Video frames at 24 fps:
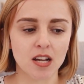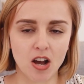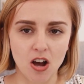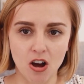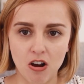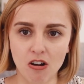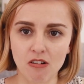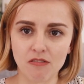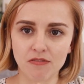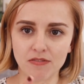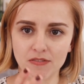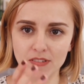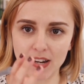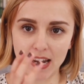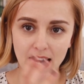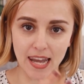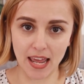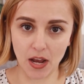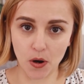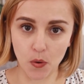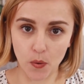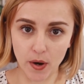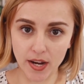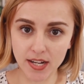of
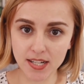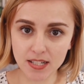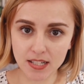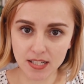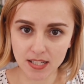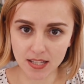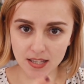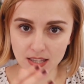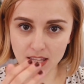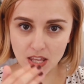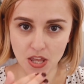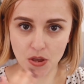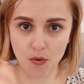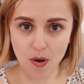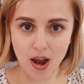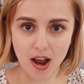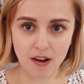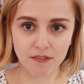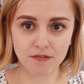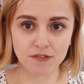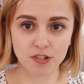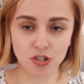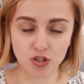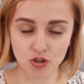liquid that you
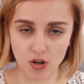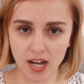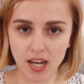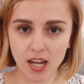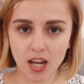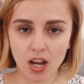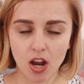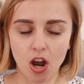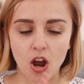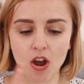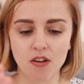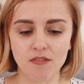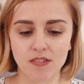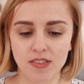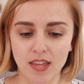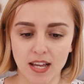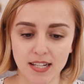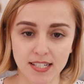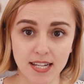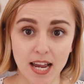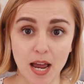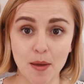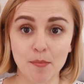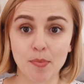have to drink over
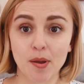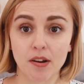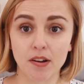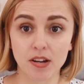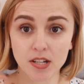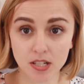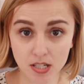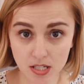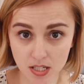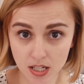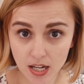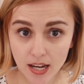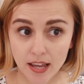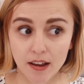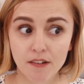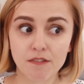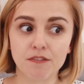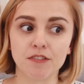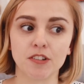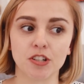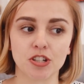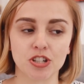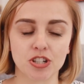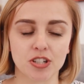that time period to like
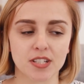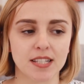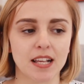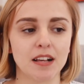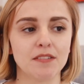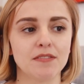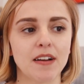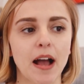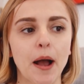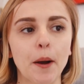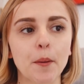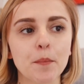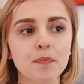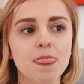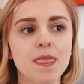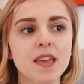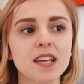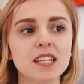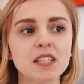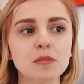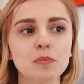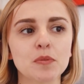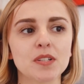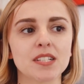flush yourself out.
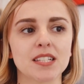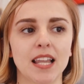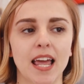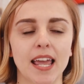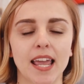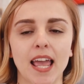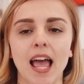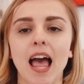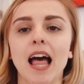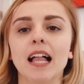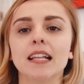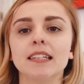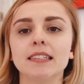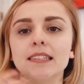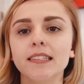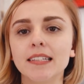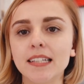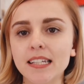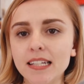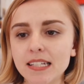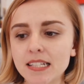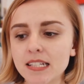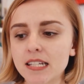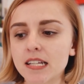This was like
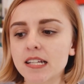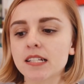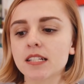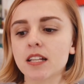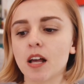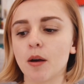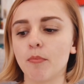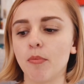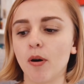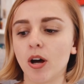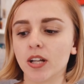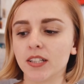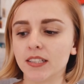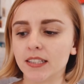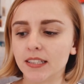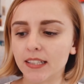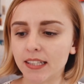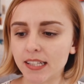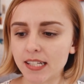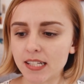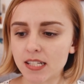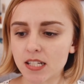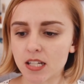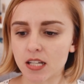liters upon
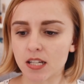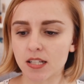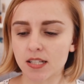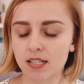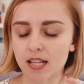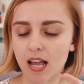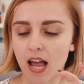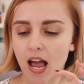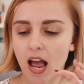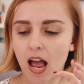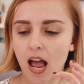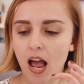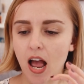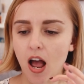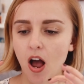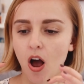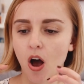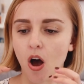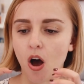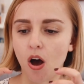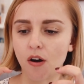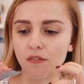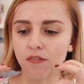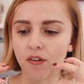liters
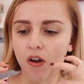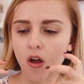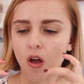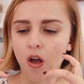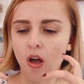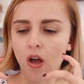of